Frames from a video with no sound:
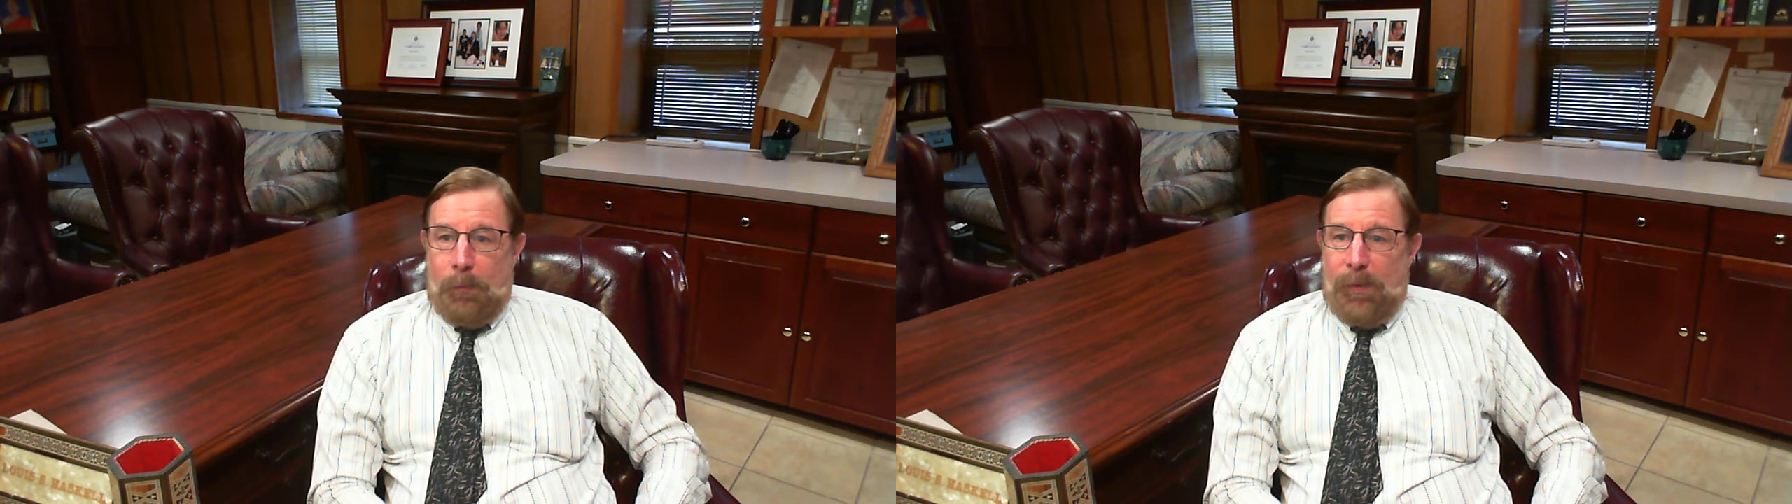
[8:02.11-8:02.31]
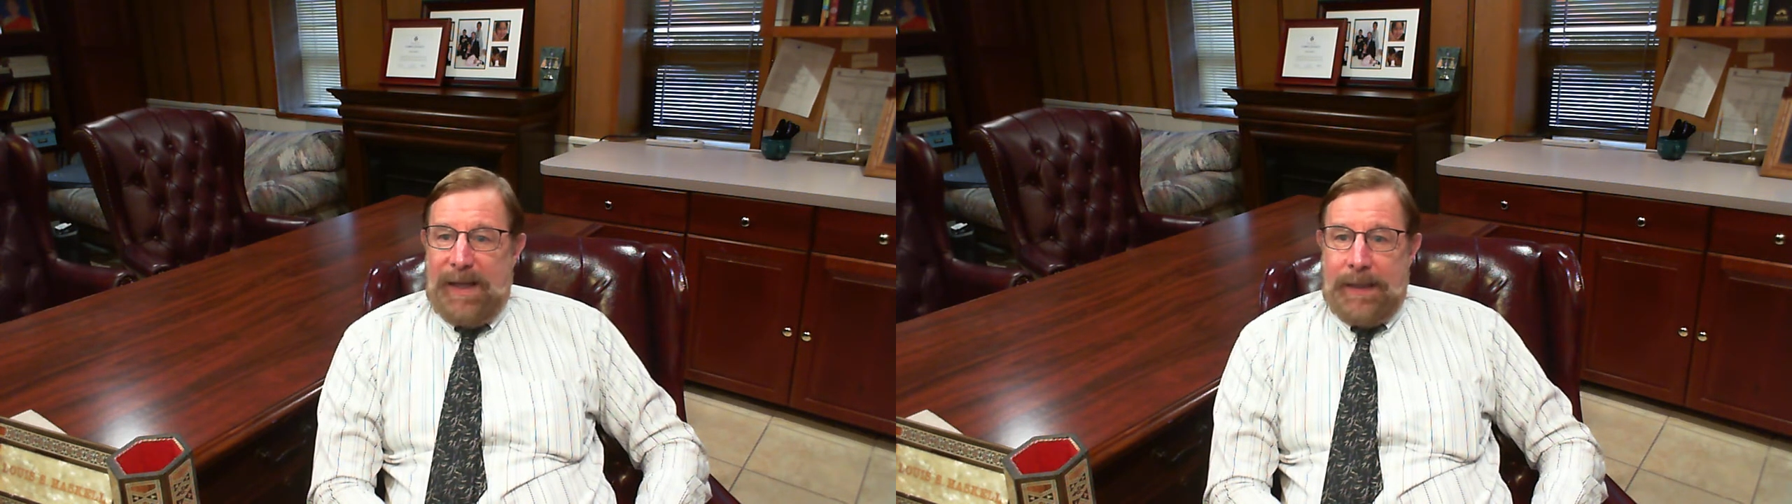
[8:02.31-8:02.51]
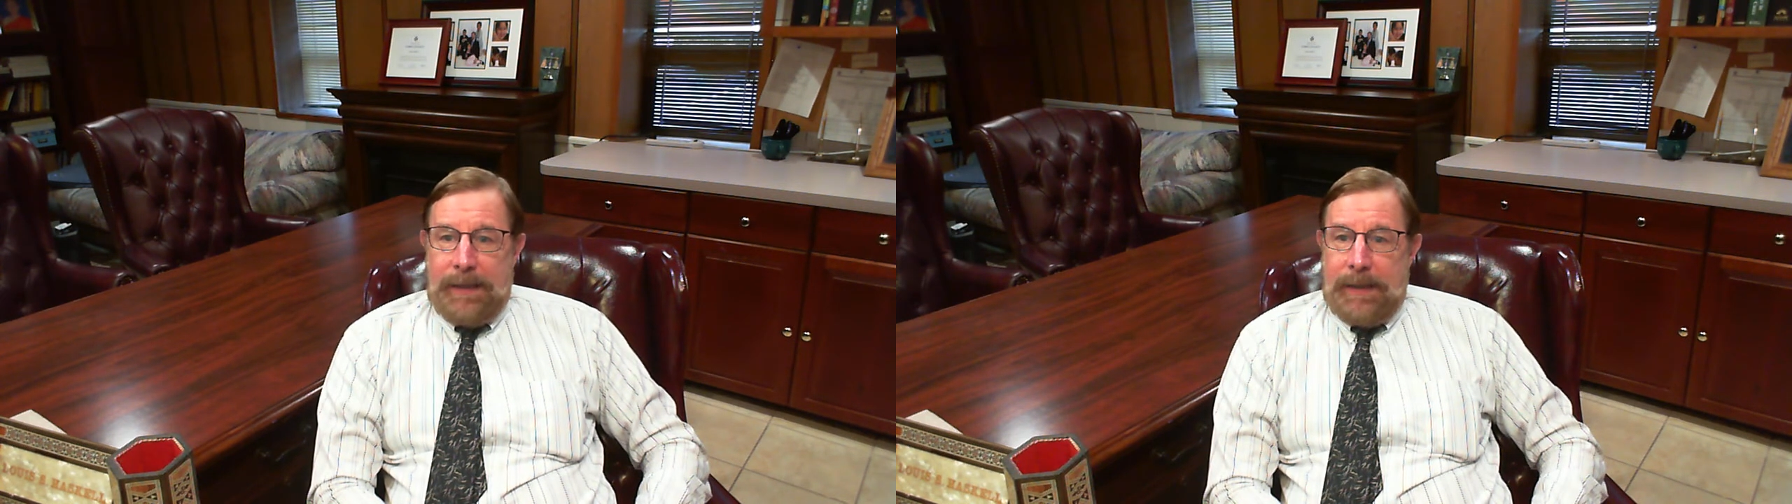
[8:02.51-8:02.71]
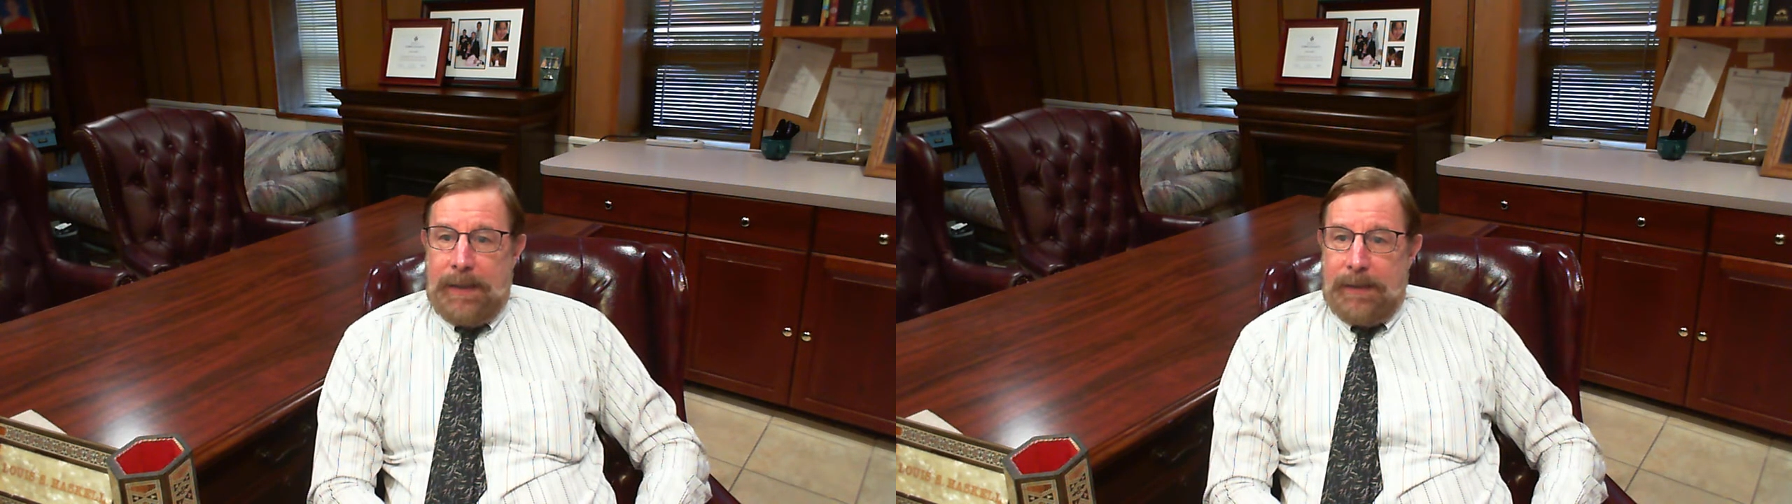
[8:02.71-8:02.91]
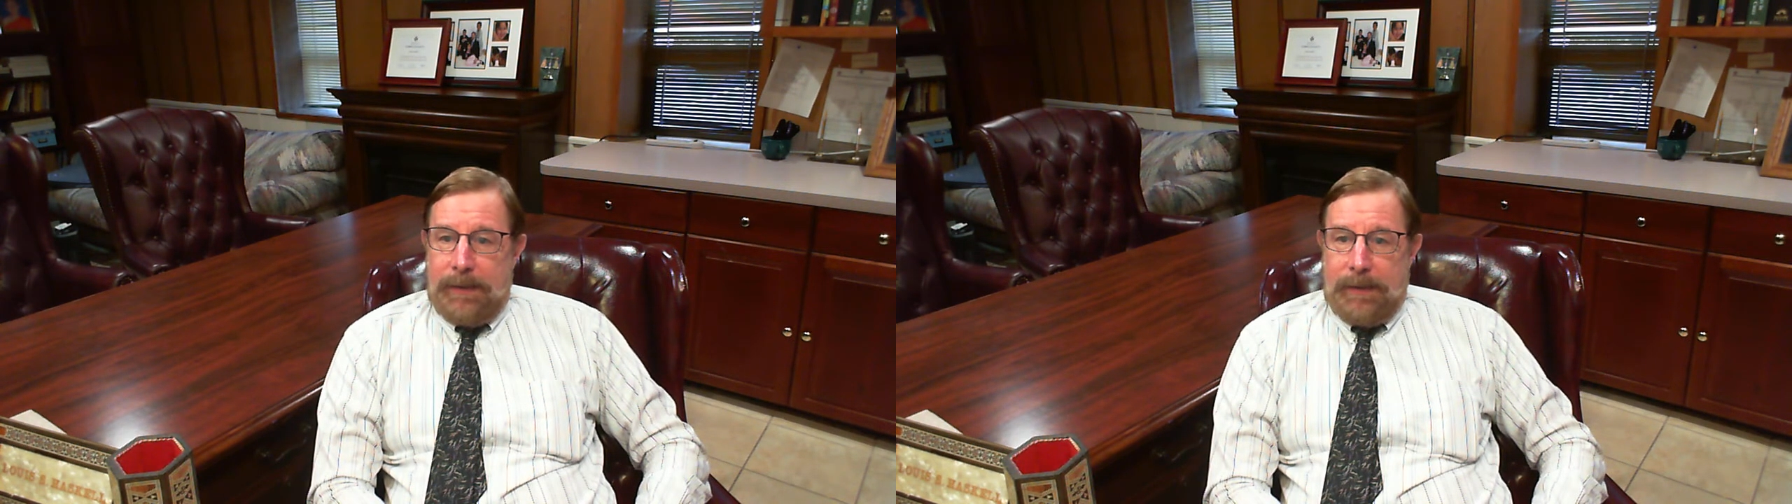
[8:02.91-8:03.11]
when
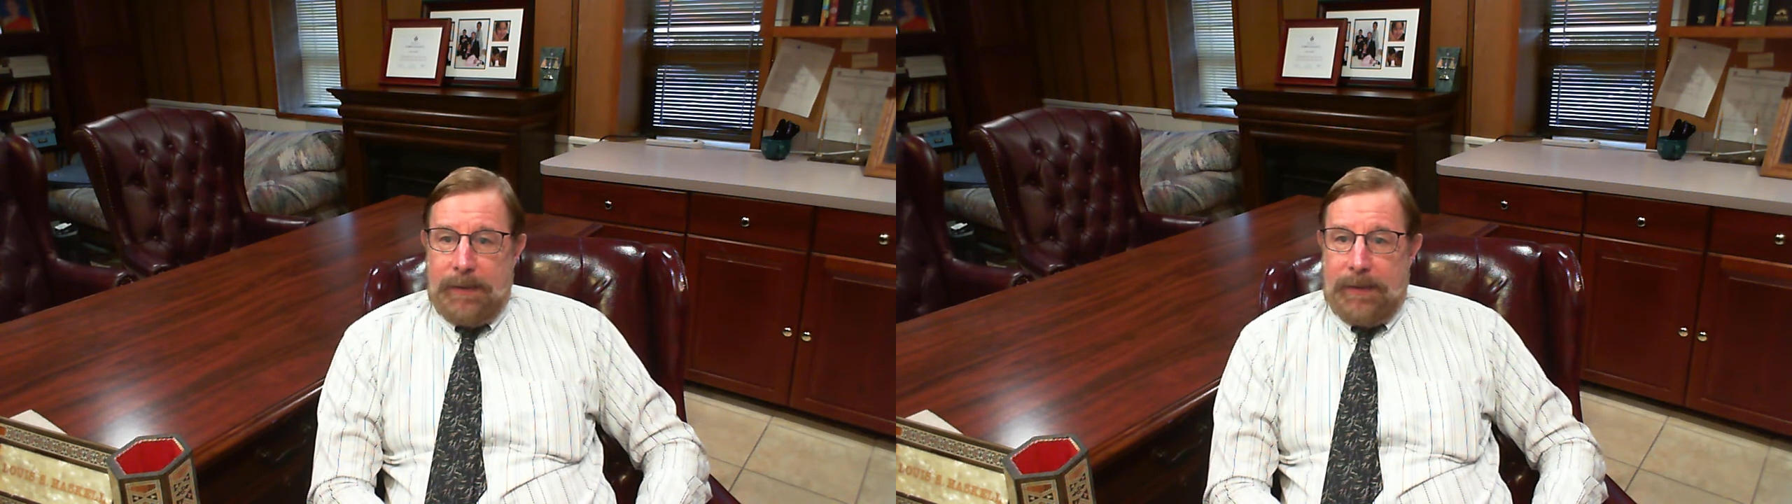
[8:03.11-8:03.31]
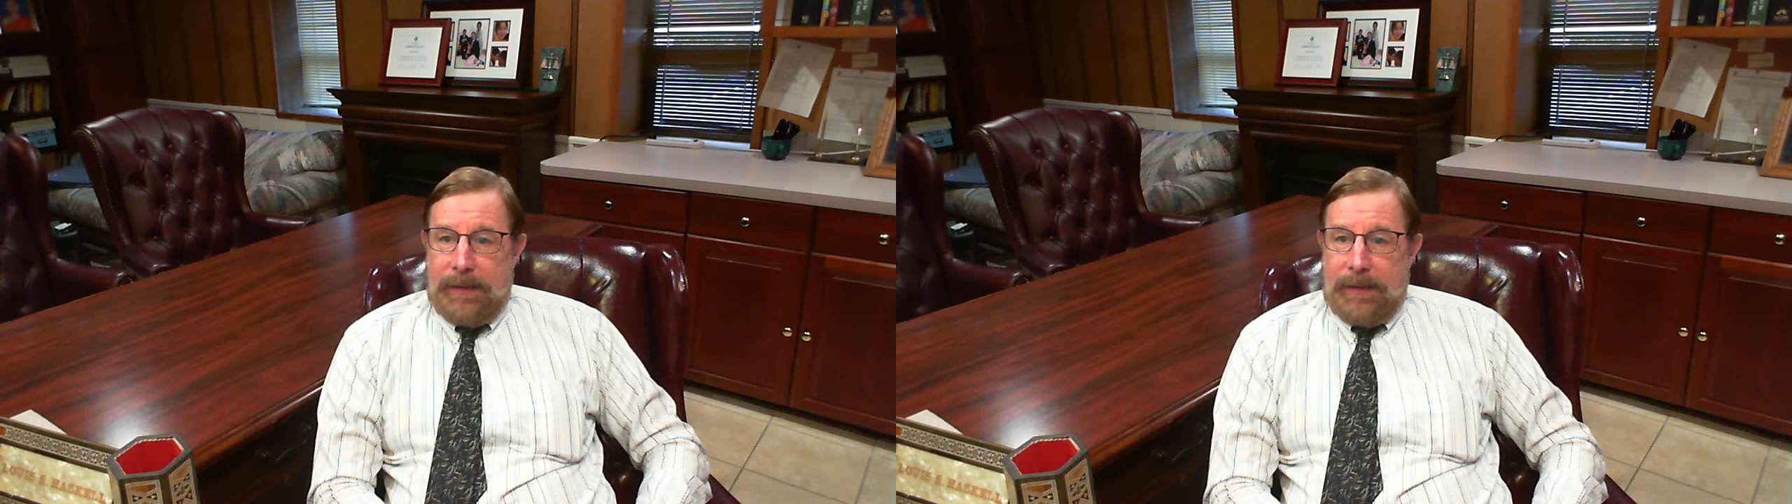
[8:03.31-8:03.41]
the